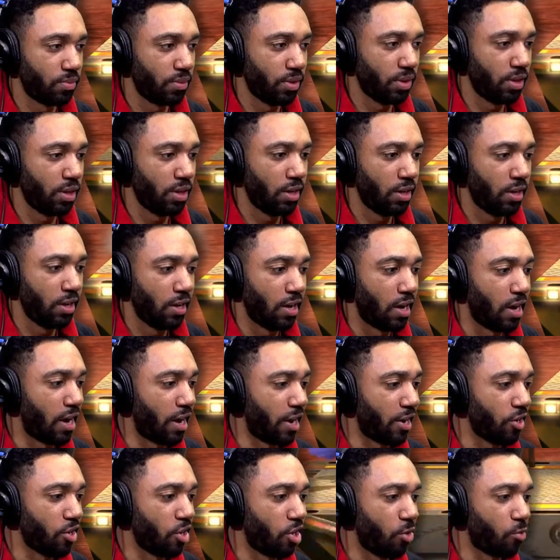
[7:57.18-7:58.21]
All
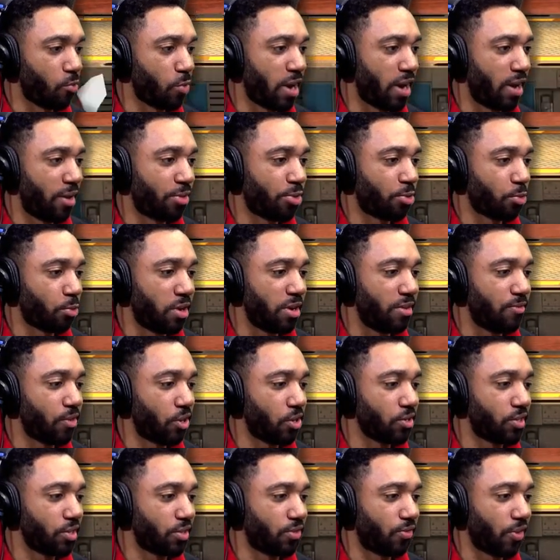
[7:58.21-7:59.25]
right, y'all. Round three
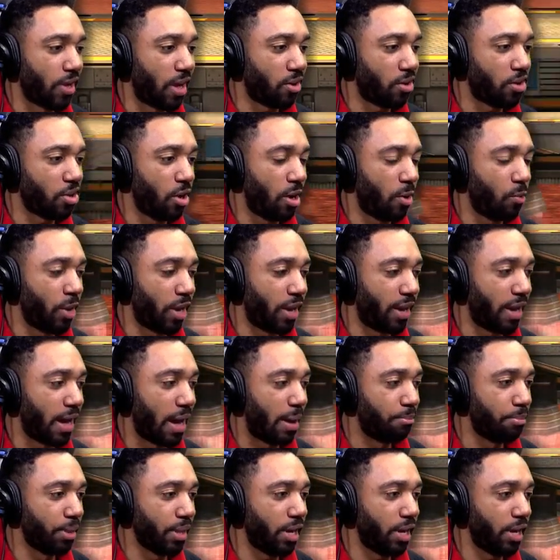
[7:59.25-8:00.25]
versus Falco. I went and got